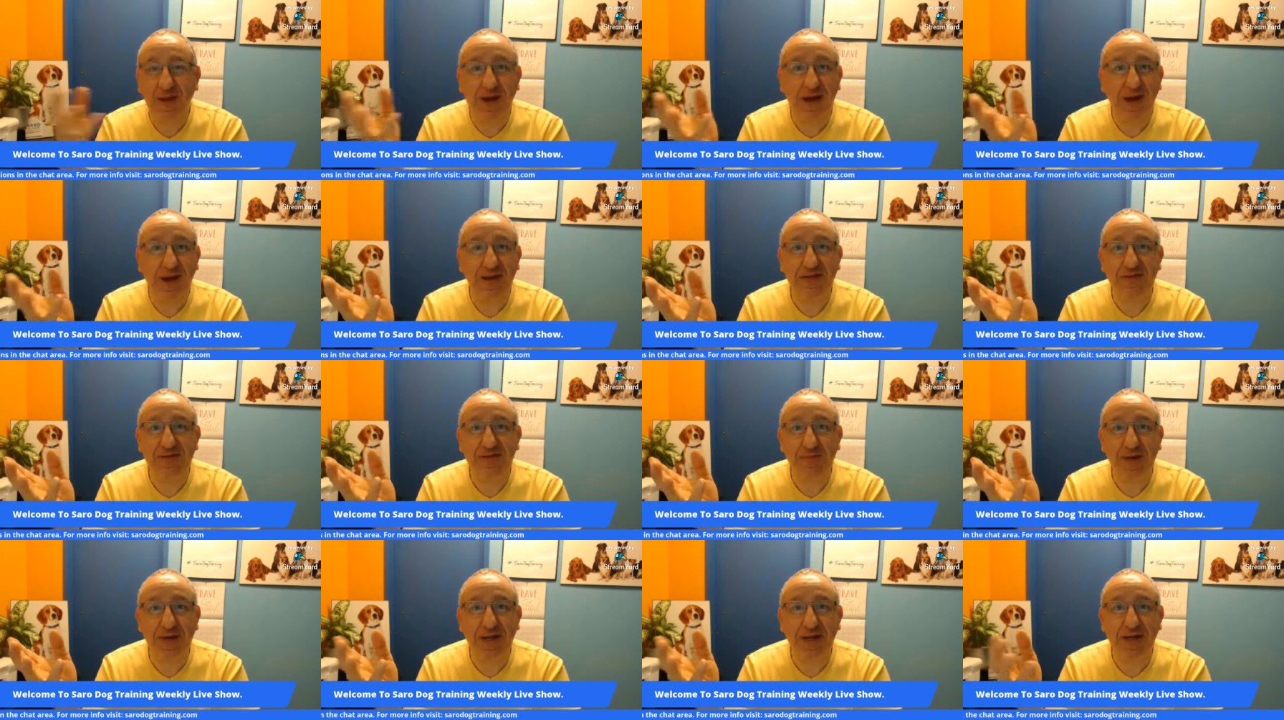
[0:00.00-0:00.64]
I
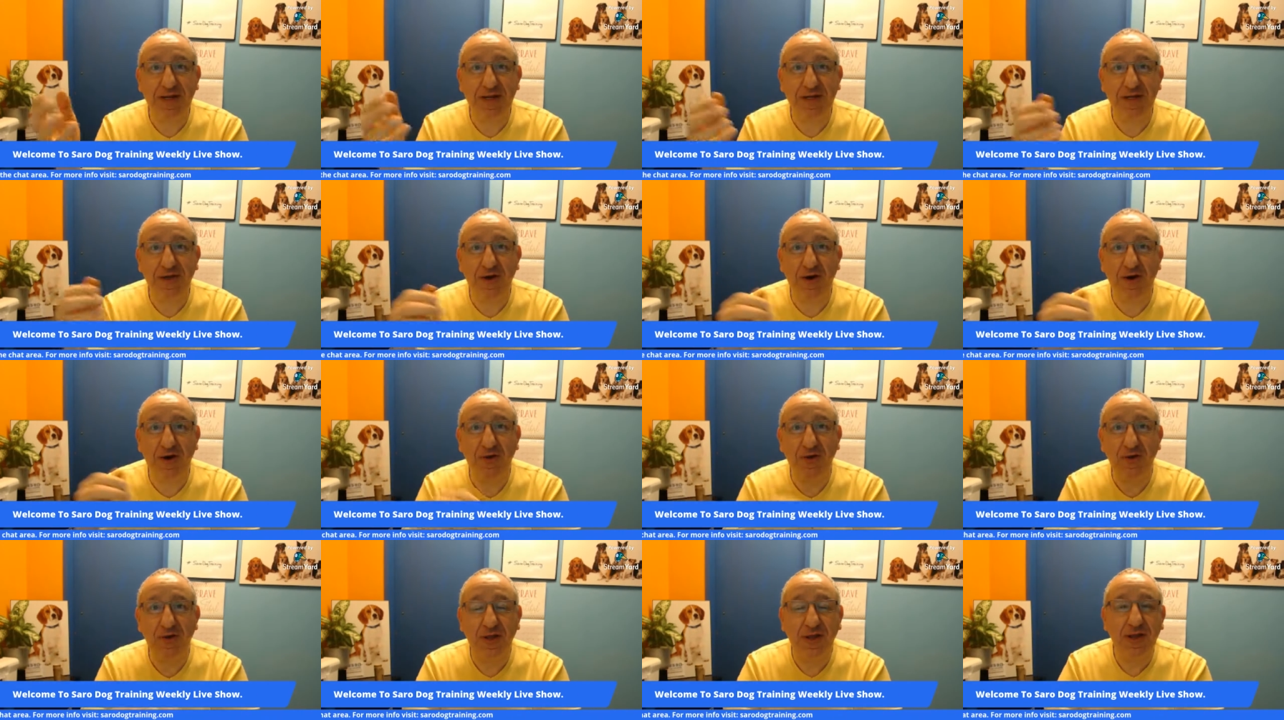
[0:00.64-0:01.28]
explain it
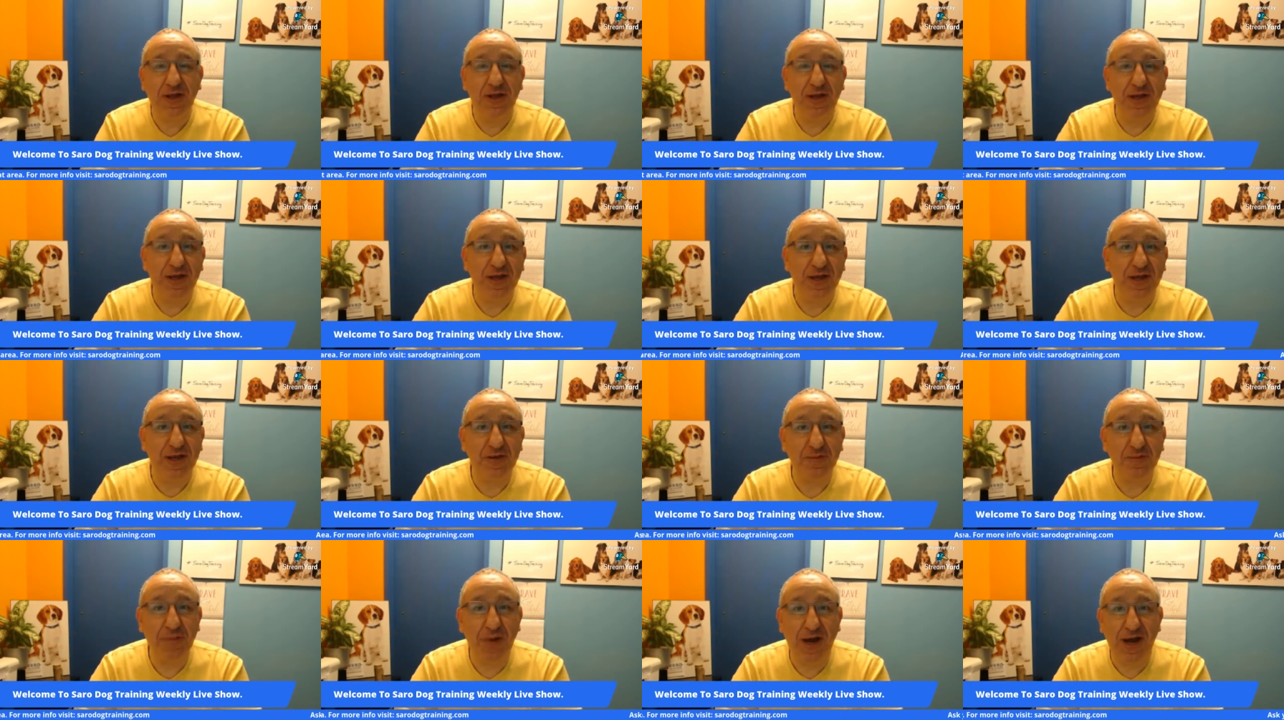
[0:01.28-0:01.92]
all
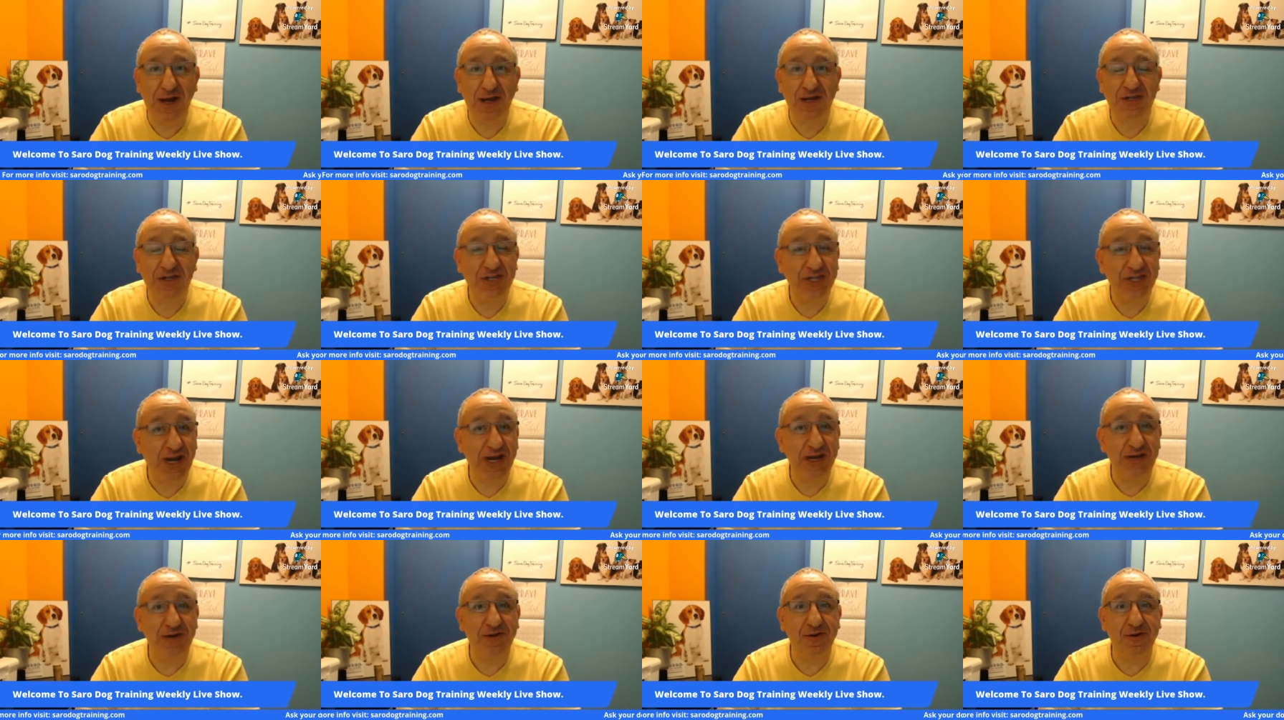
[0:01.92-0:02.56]
in my
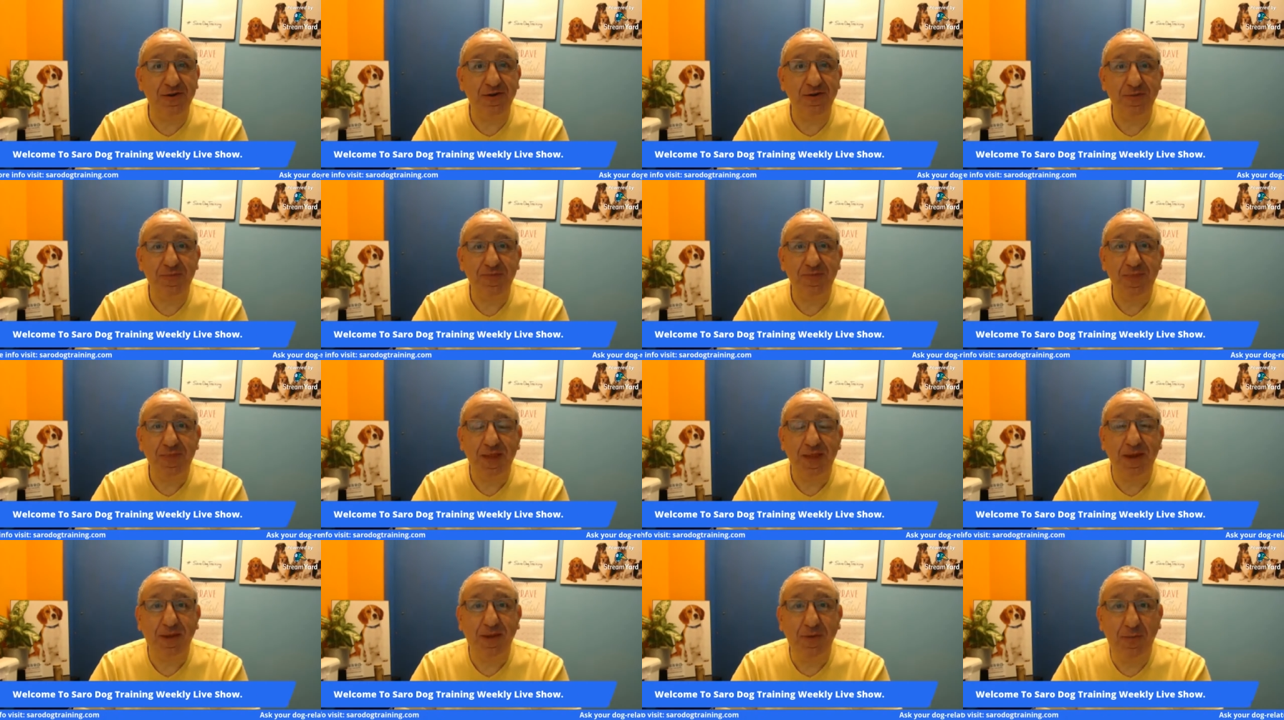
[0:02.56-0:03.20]
channel,
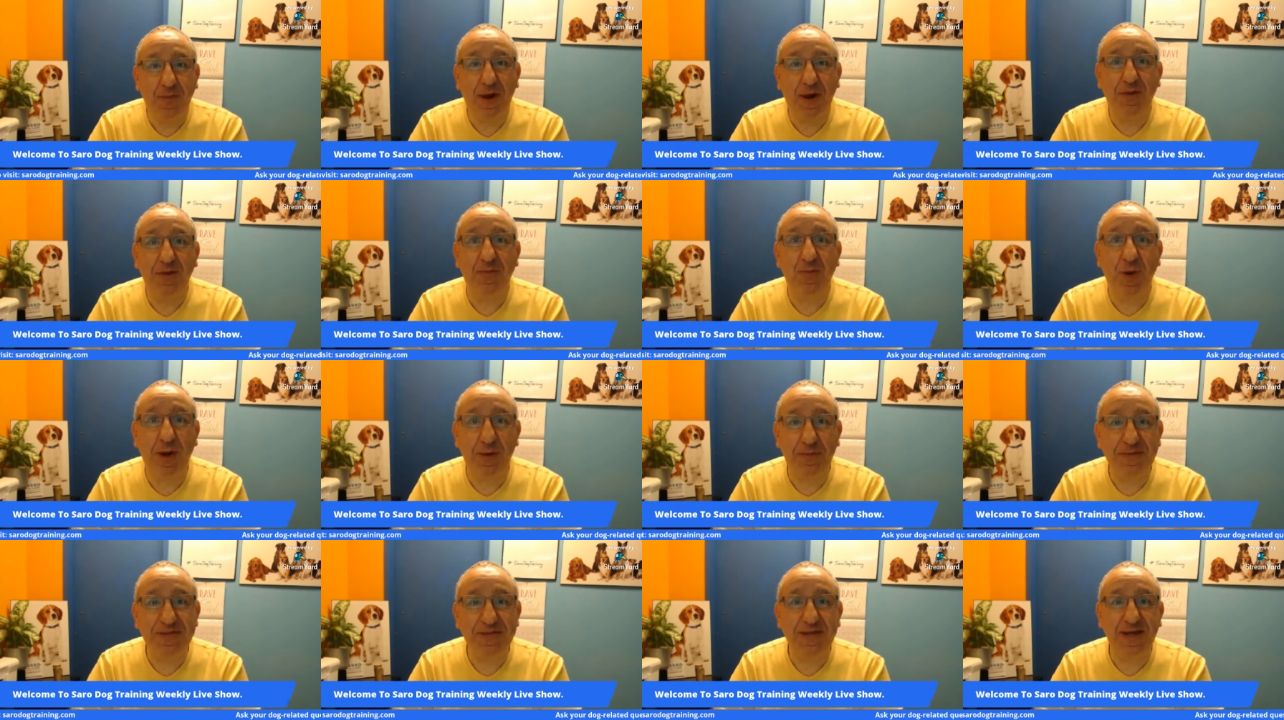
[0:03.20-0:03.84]
my
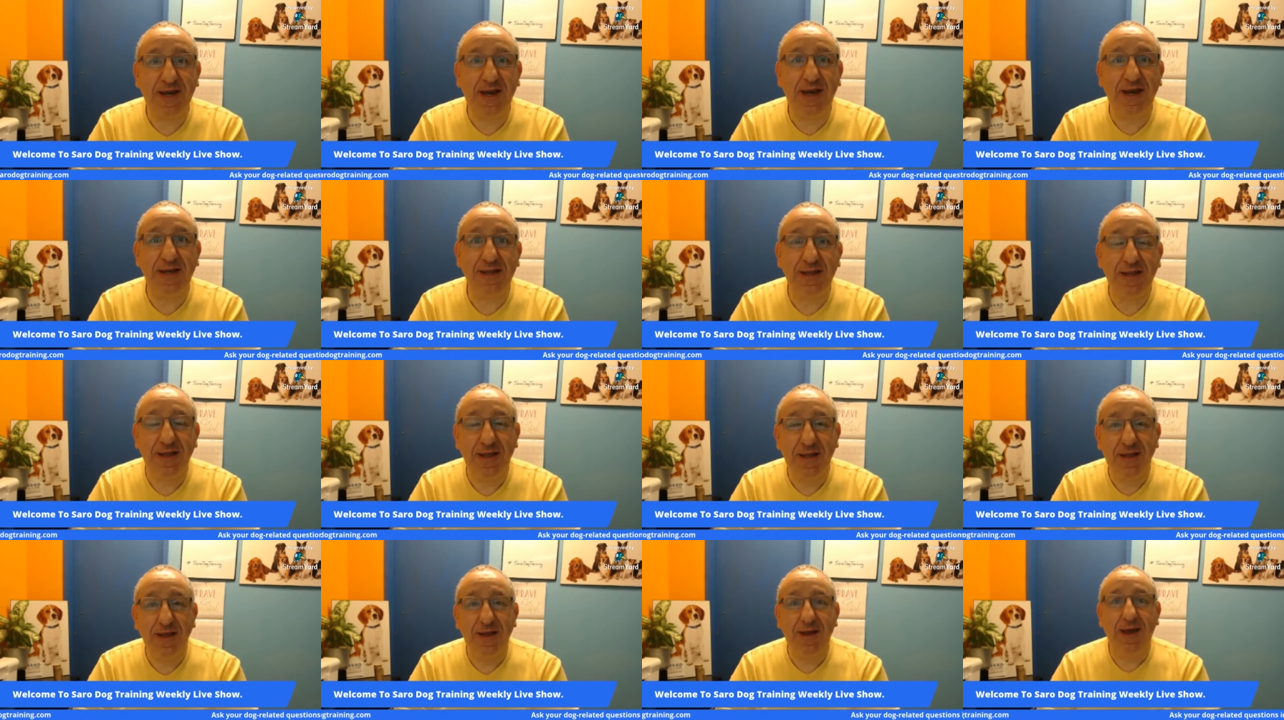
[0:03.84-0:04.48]
website,
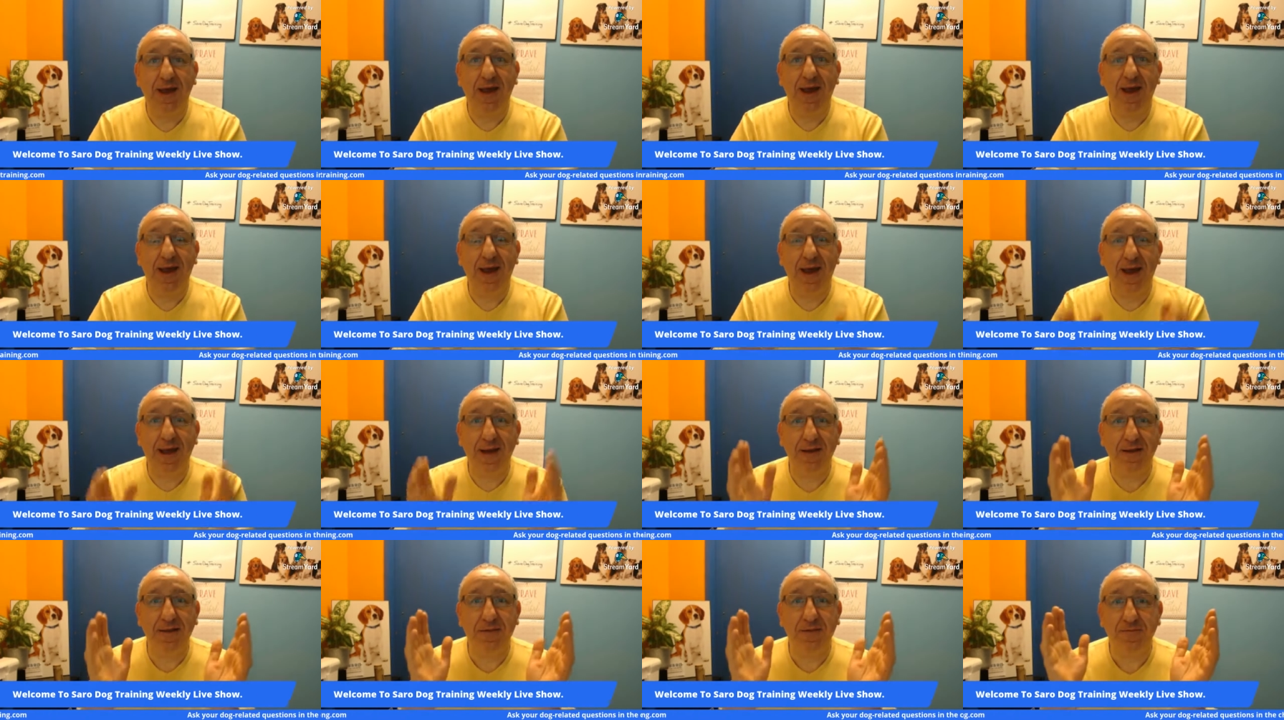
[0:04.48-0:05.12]

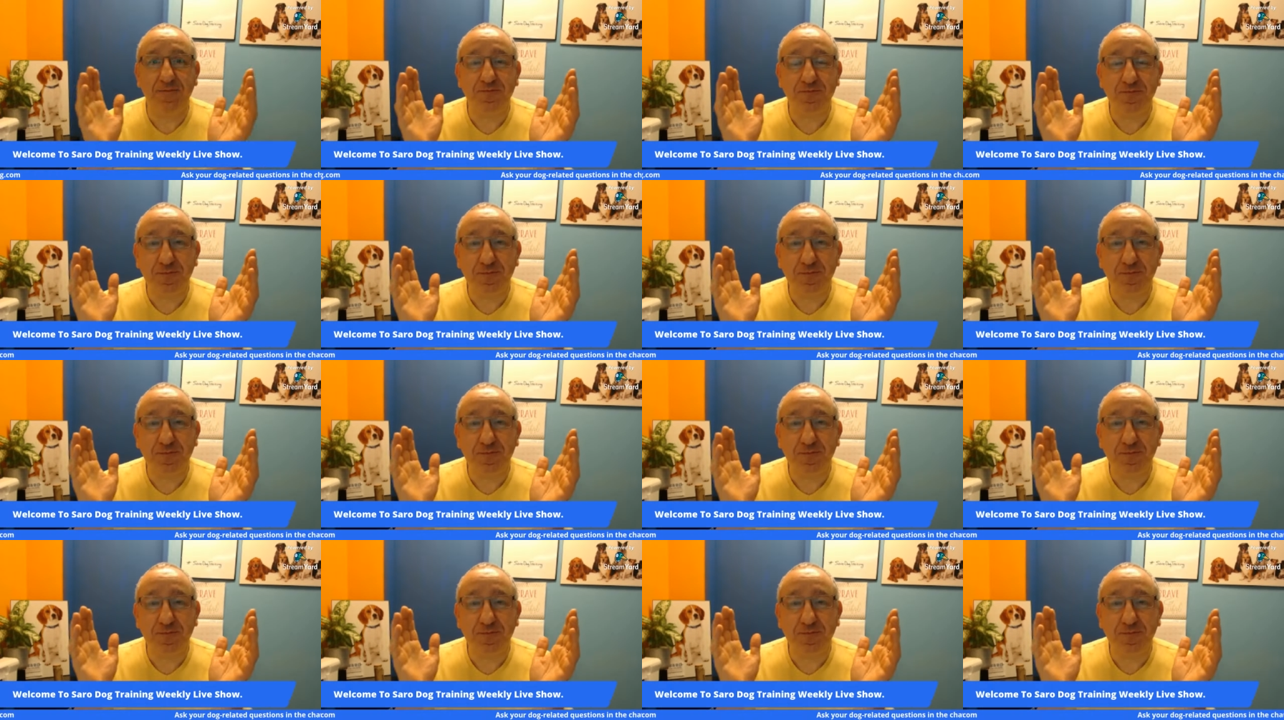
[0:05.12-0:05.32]
and